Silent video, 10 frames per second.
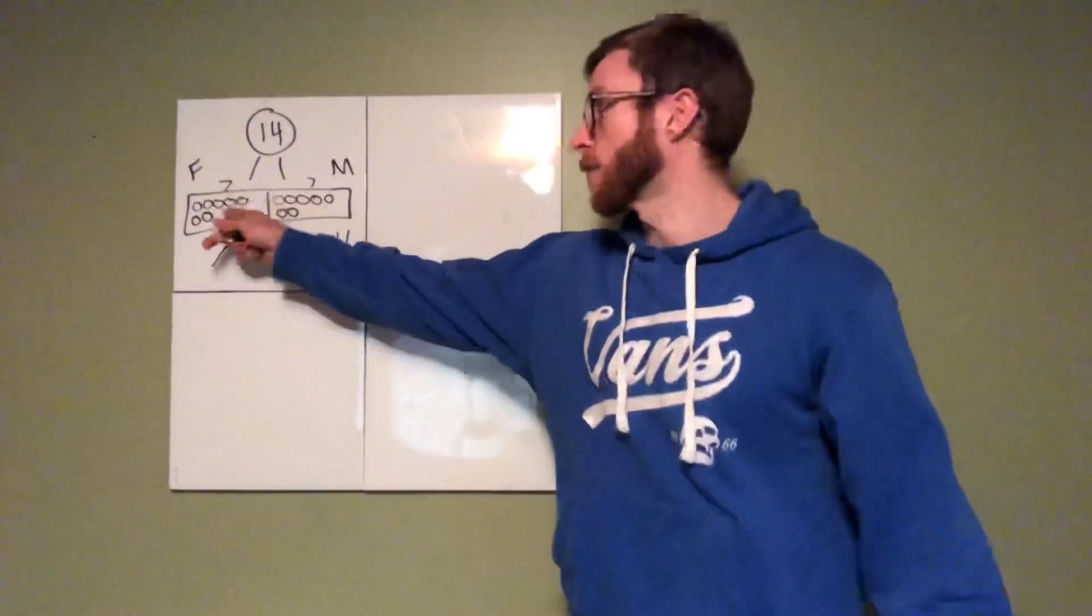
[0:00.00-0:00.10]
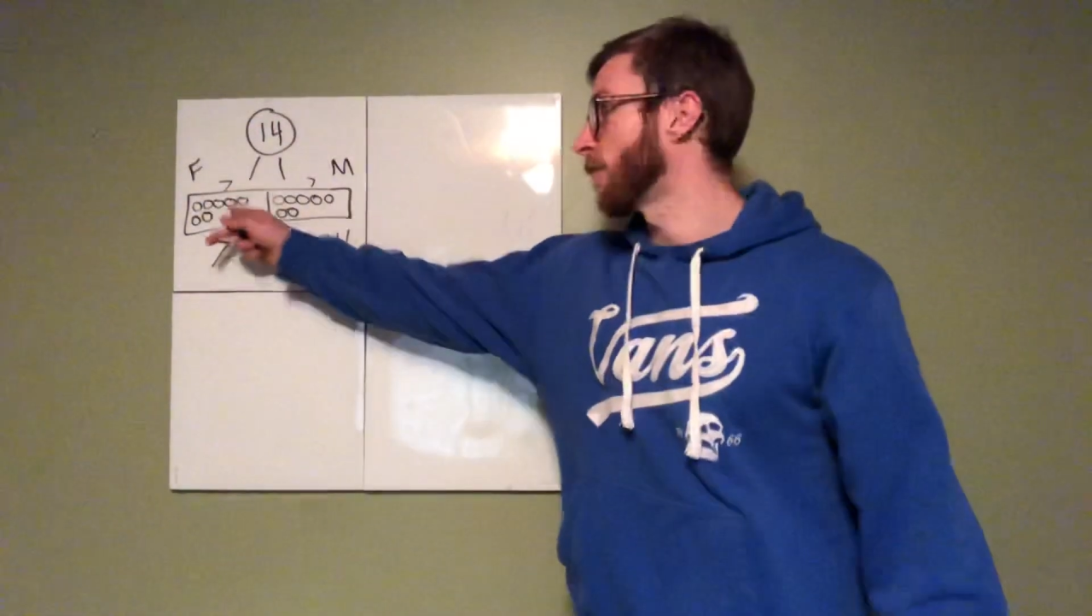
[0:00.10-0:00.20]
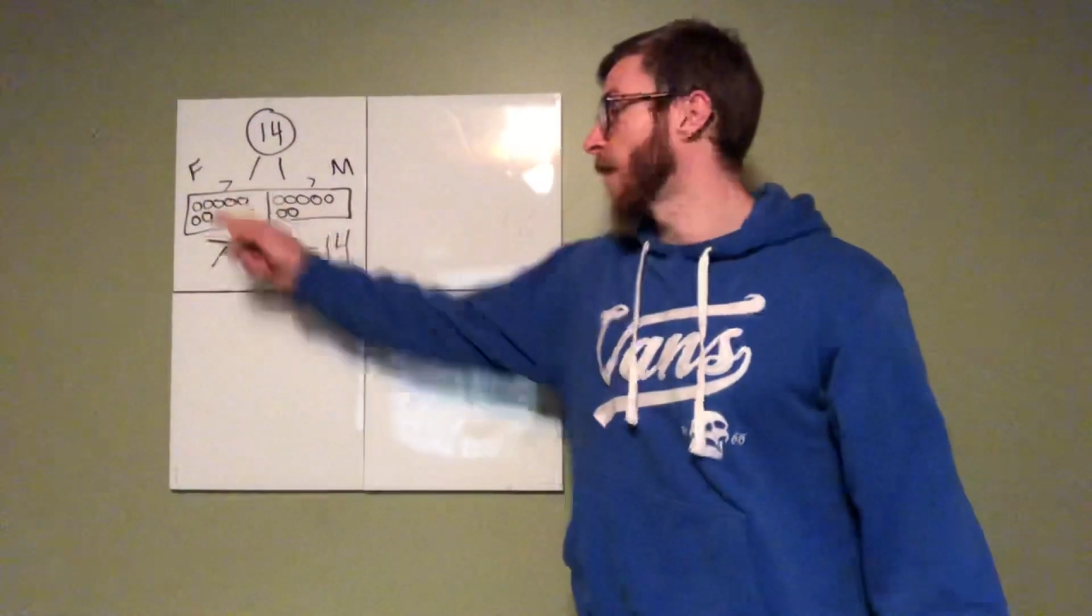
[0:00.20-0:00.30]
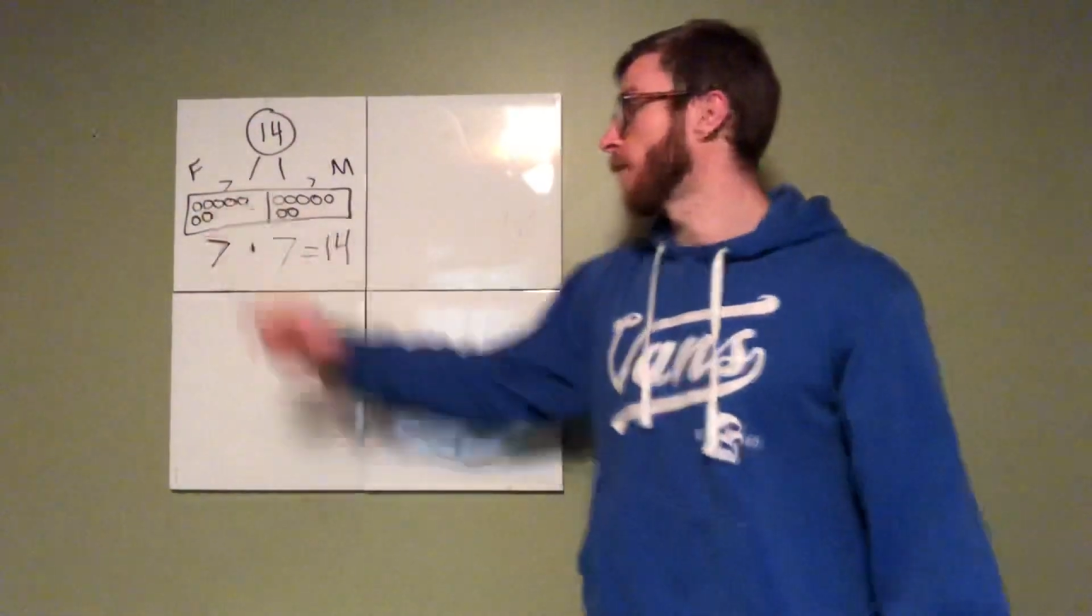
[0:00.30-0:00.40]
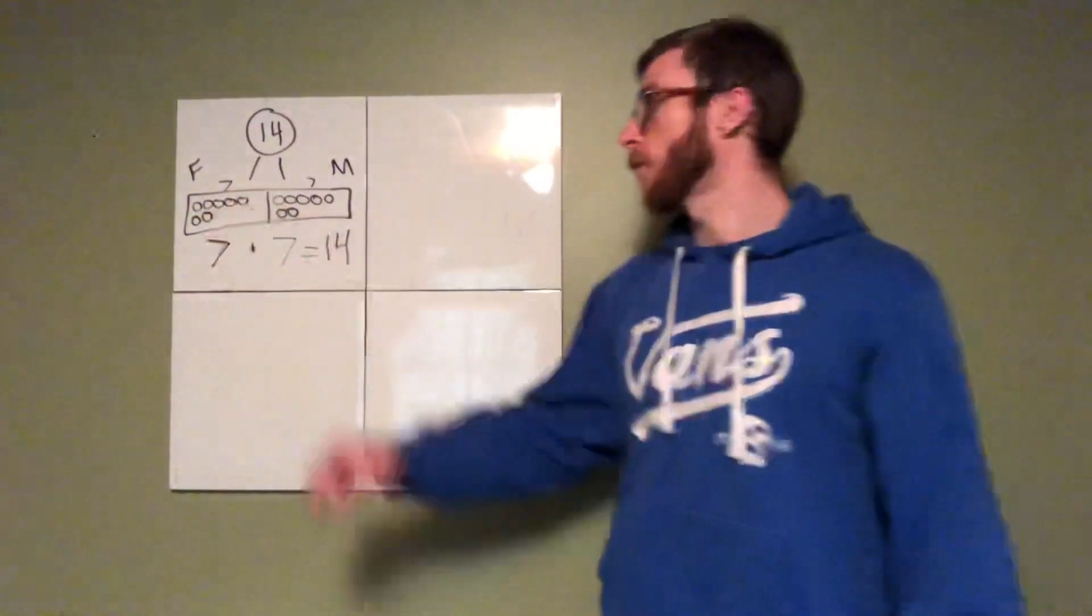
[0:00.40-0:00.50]
in
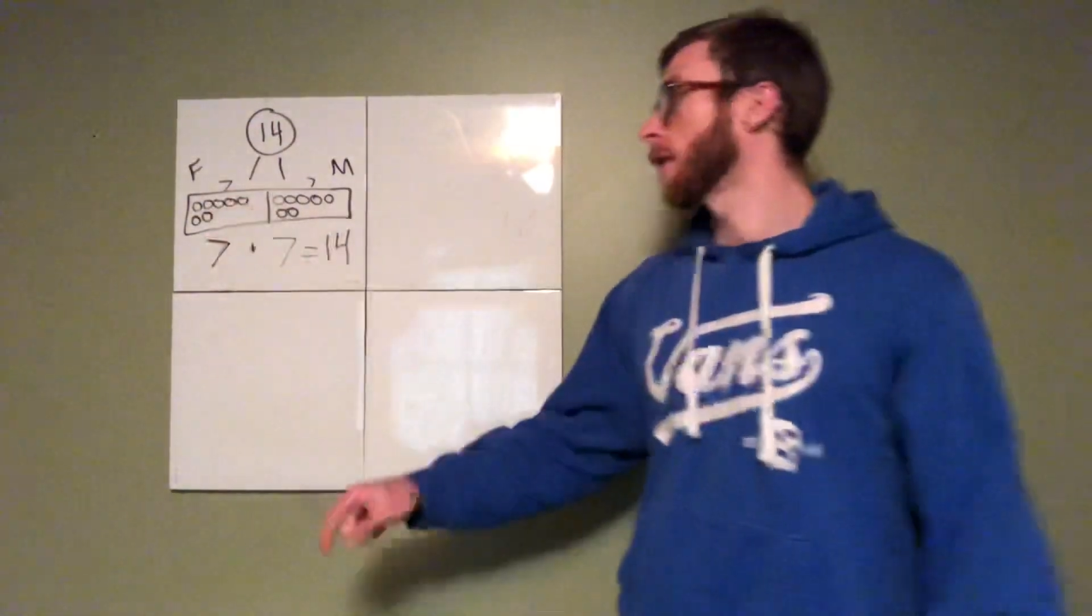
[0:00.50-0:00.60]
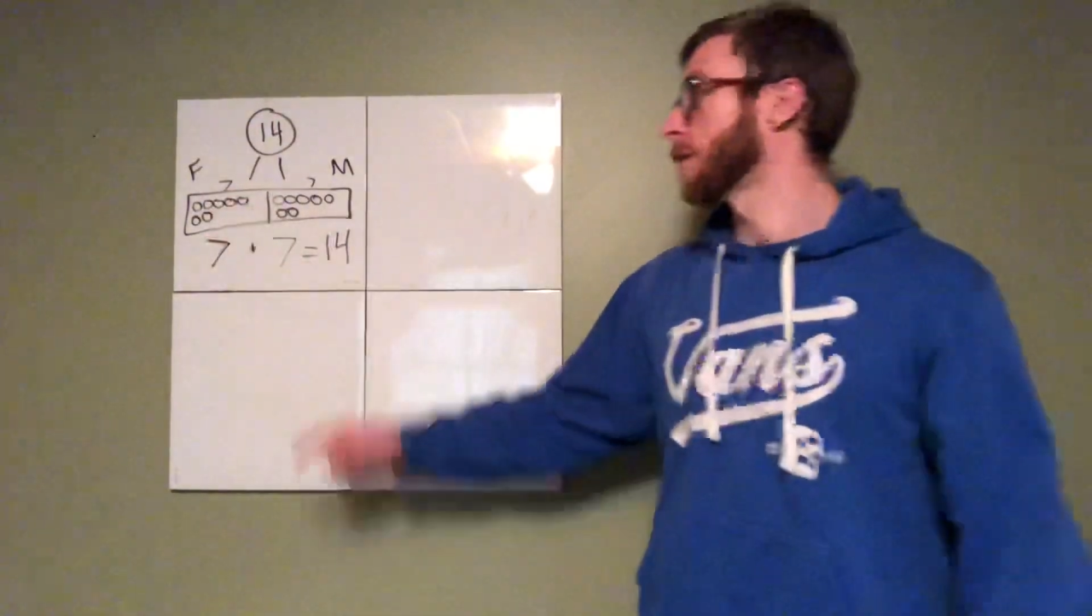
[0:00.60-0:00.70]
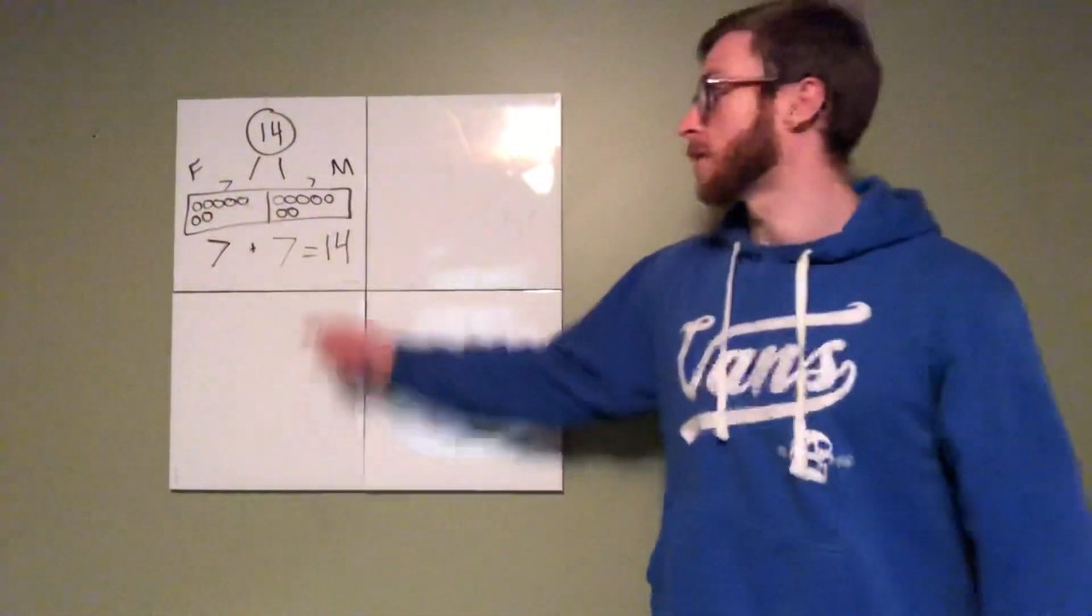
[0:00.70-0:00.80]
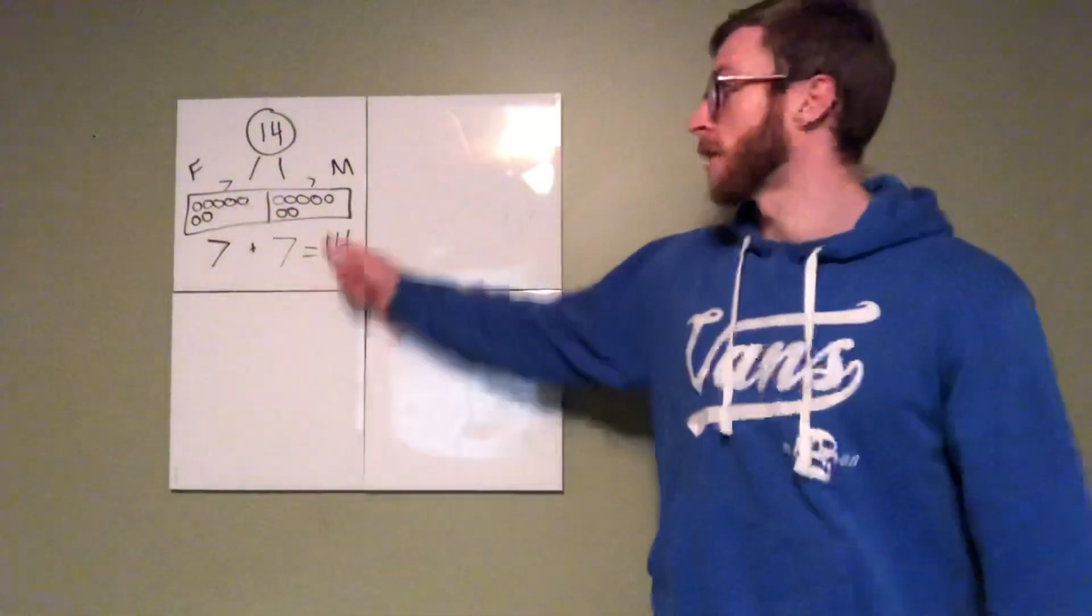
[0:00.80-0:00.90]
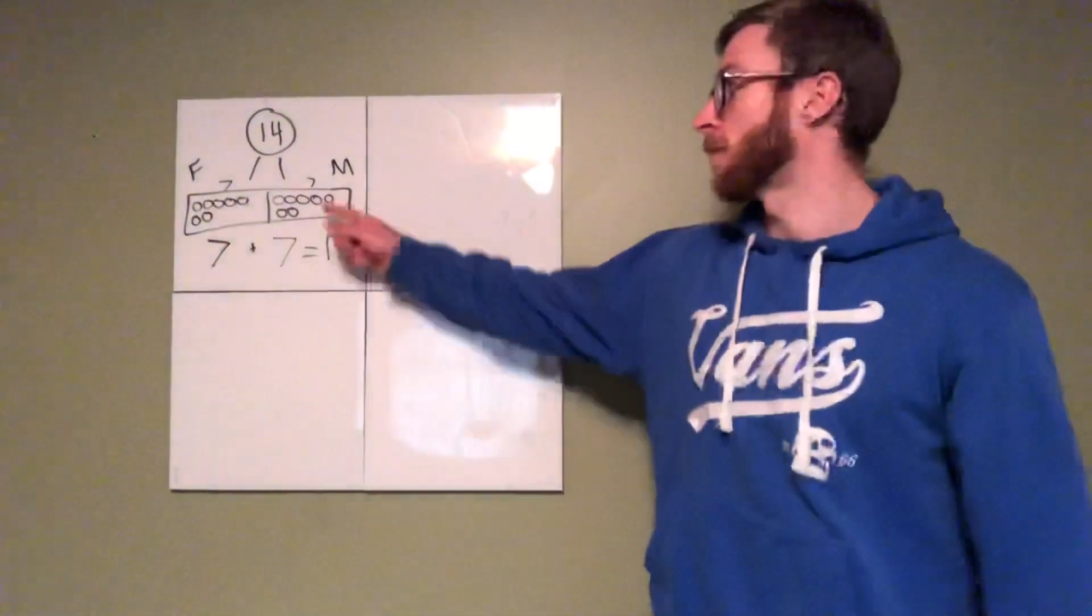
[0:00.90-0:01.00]
February and
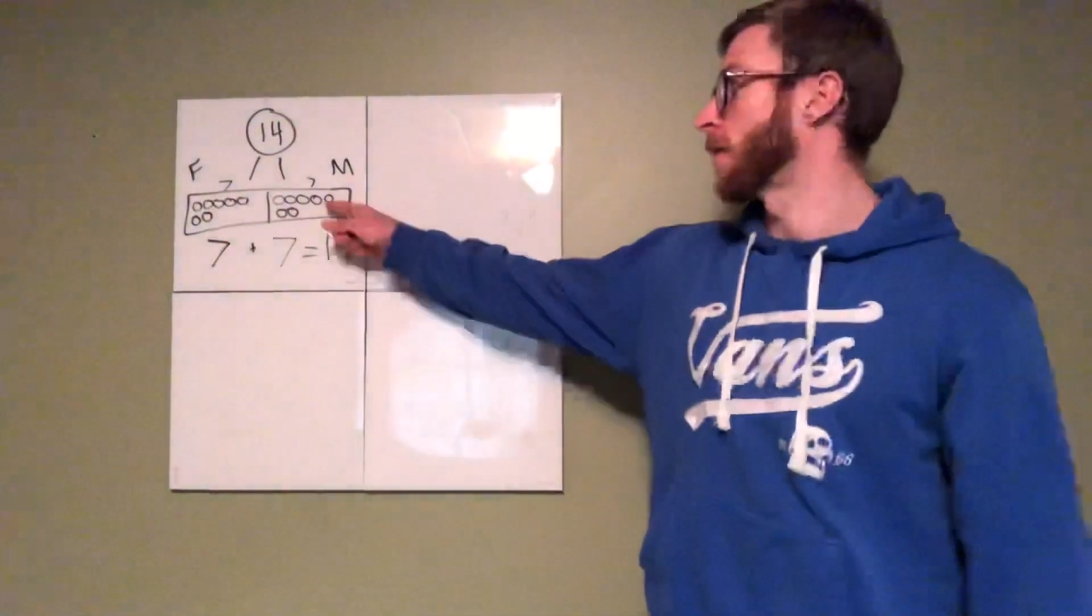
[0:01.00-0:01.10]
7